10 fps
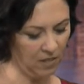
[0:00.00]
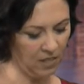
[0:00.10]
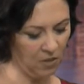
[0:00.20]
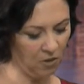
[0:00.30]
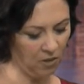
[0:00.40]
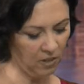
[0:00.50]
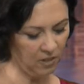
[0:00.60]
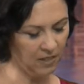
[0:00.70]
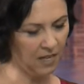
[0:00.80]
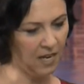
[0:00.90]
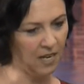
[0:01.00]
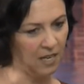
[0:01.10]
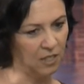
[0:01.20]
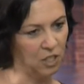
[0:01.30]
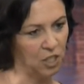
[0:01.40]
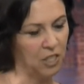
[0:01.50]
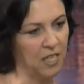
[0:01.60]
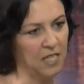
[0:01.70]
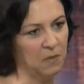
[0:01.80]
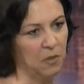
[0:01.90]
your
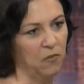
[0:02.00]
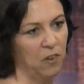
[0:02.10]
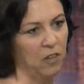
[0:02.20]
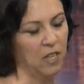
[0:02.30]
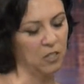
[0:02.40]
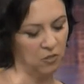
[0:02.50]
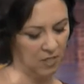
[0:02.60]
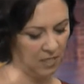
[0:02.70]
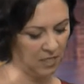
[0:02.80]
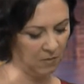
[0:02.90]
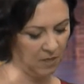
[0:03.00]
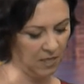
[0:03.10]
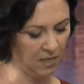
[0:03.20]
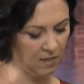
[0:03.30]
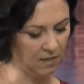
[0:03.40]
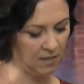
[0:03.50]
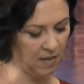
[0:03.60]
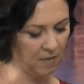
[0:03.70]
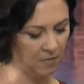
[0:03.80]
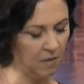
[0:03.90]
journey has been very interesting because
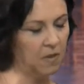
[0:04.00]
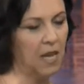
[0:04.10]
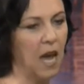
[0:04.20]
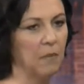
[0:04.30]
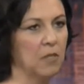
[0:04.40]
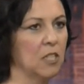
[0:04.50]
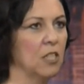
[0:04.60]
something happened